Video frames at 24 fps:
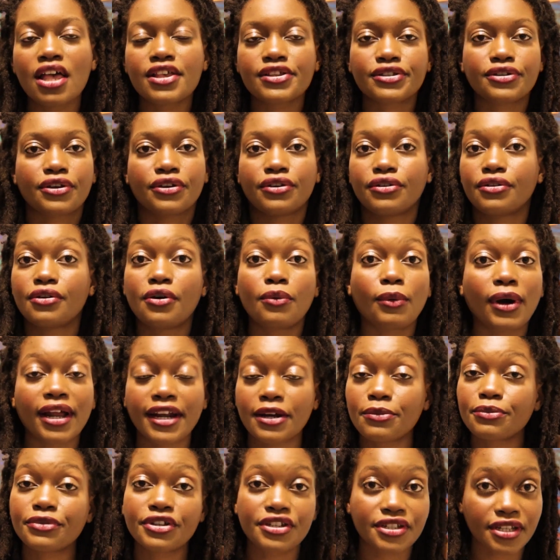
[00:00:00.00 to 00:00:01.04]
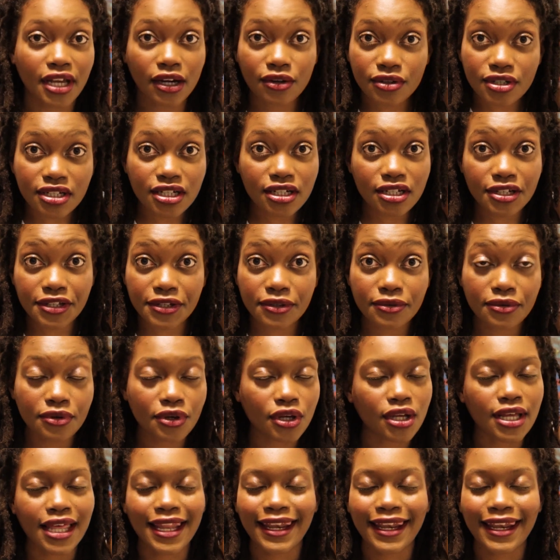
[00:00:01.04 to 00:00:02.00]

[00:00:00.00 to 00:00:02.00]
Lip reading: So you know what I'm resulting to?